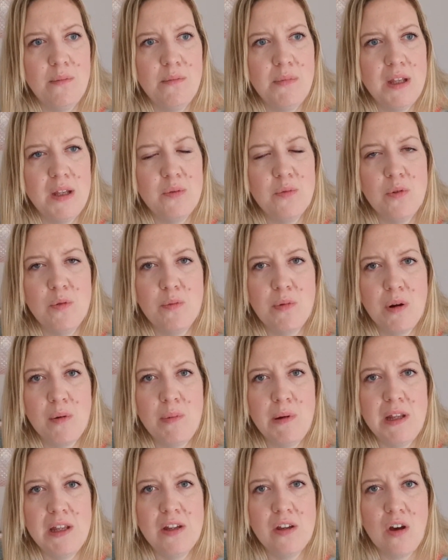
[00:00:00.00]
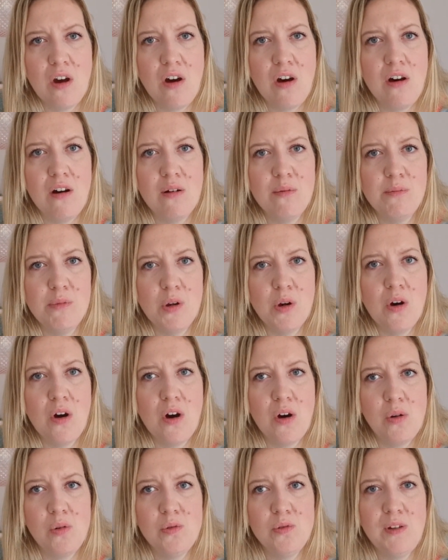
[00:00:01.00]
it will probably calm your
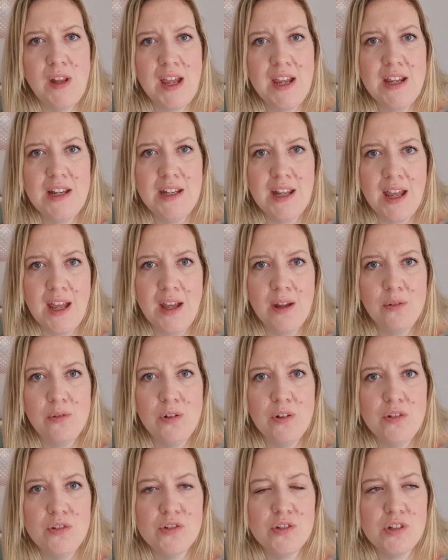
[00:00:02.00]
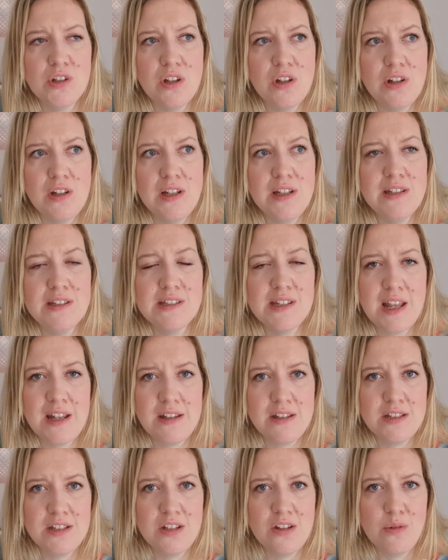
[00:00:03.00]
whole day down and certainly
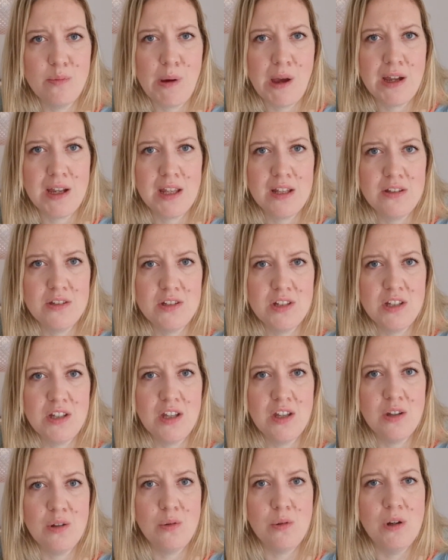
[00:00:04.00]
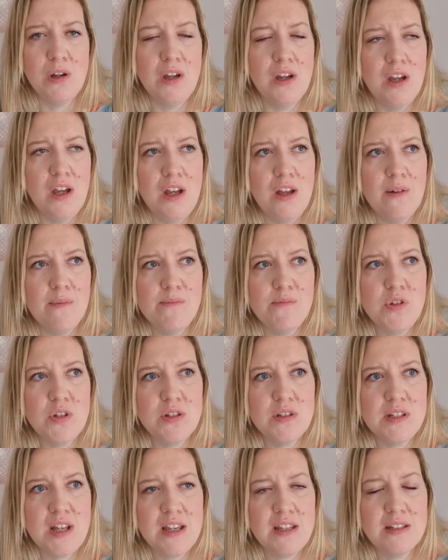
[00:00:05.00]
centre you back into you.
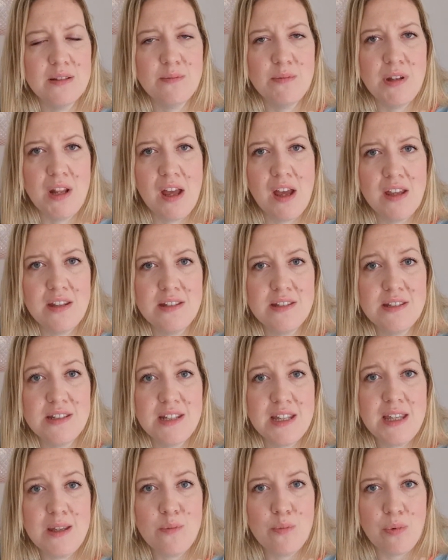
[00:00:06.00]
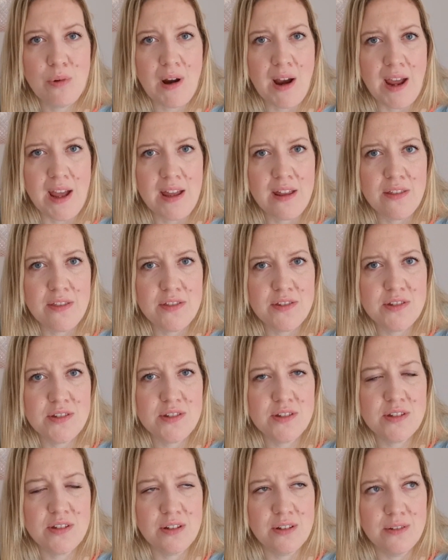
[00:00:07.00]
Just take some nice deep
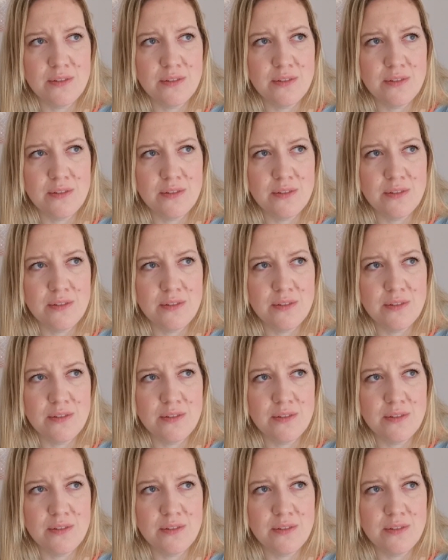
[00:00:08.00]
breaths